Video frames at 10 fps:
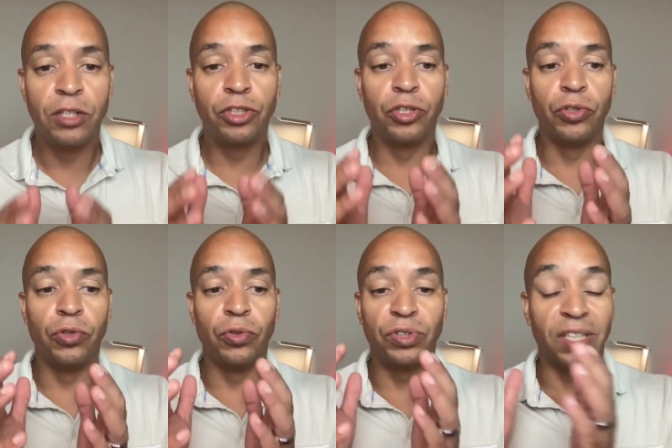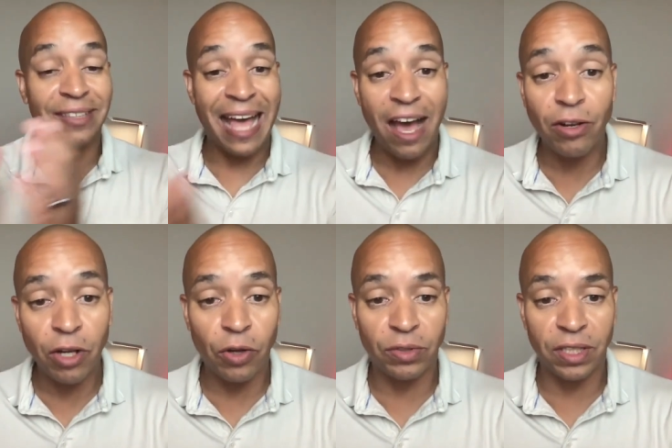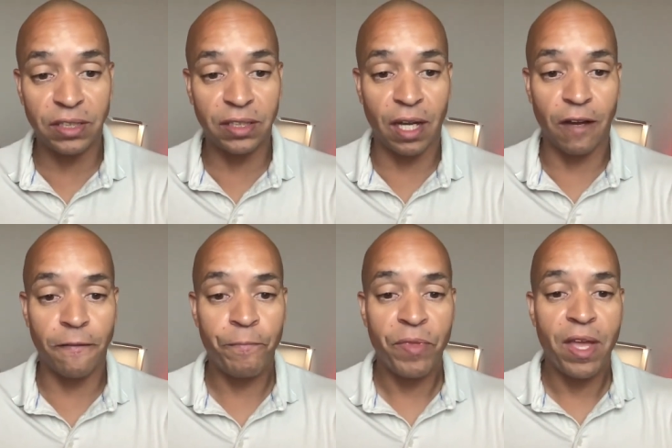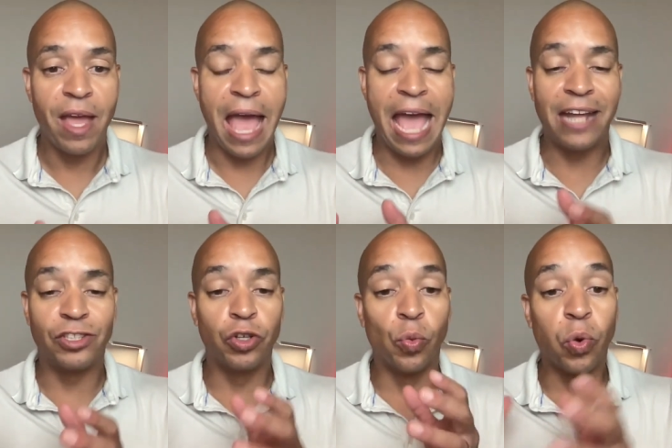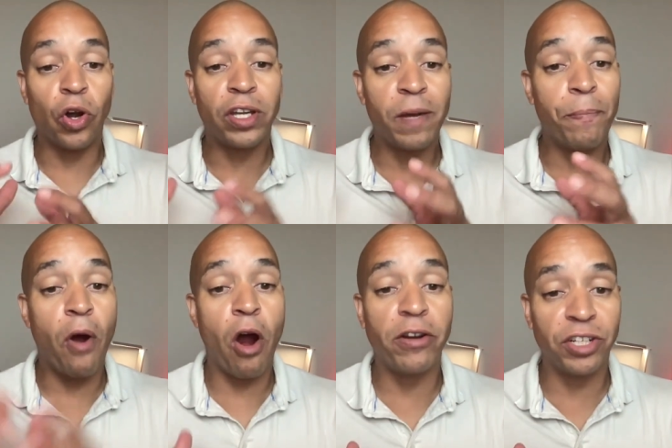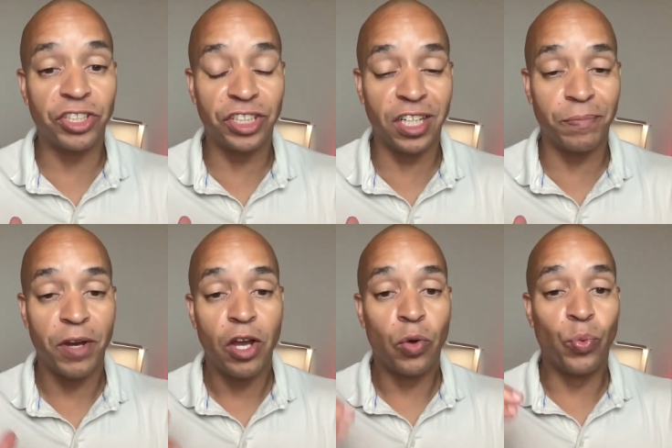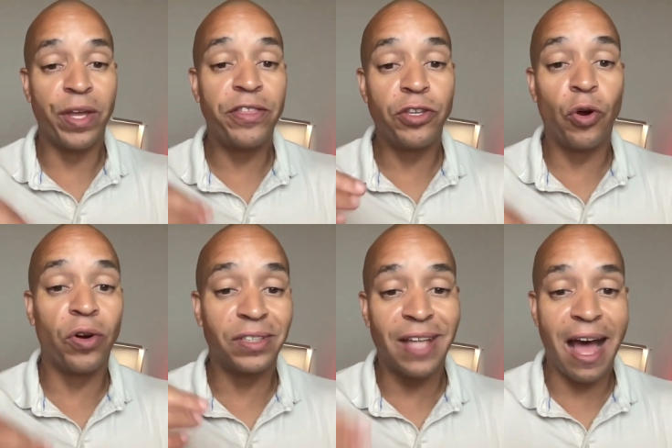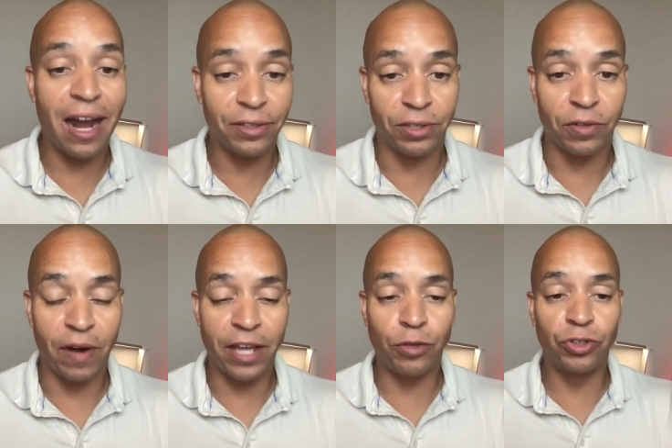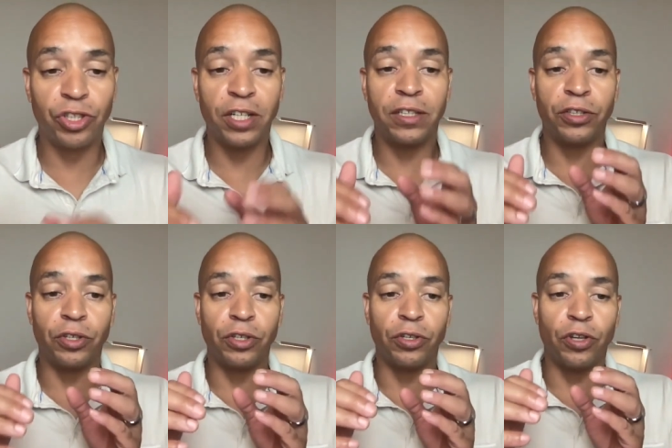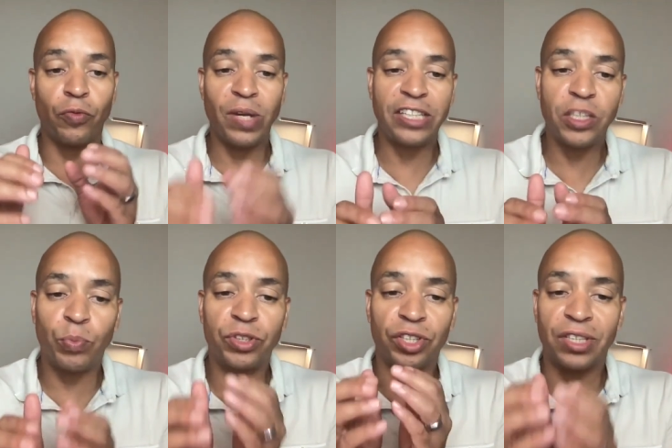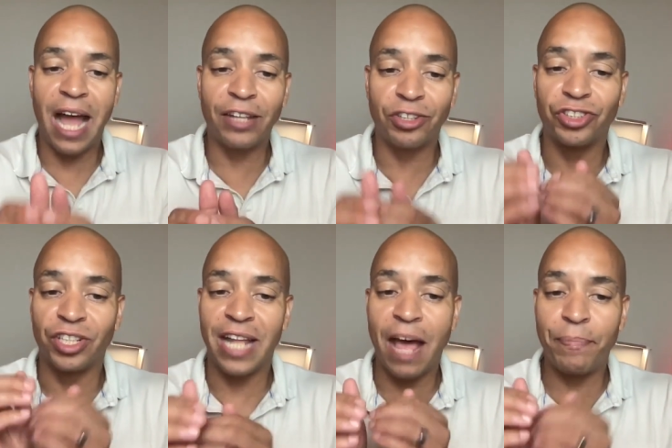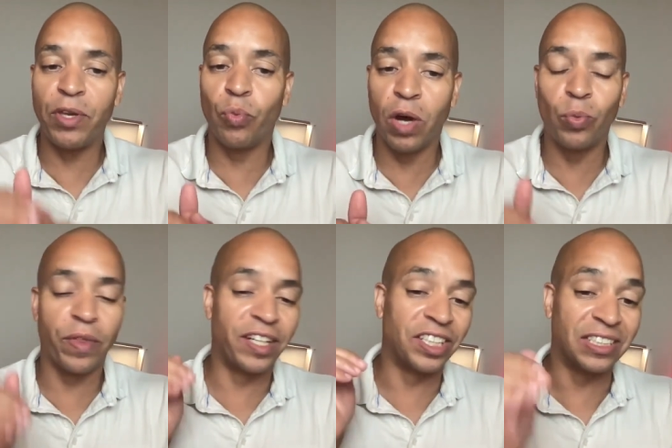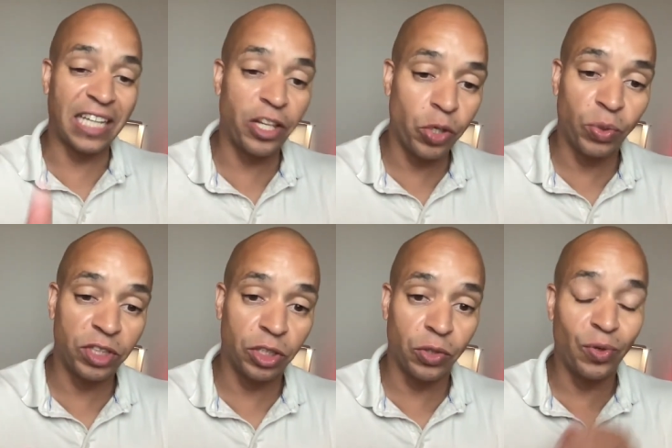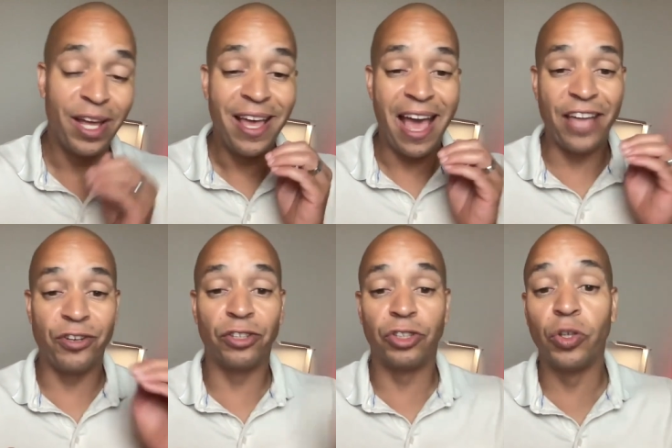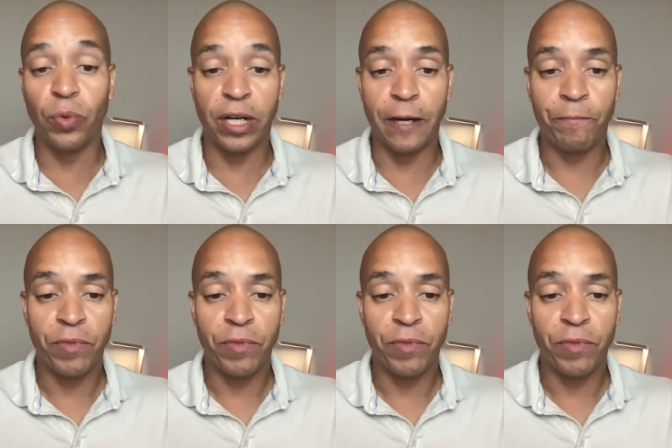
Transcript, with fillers: to to download this stuff and to work in partnership with your doctor, right? You shouldn't, your relationship with your doctor should not be one where they're just telling you what to do and you're doing it.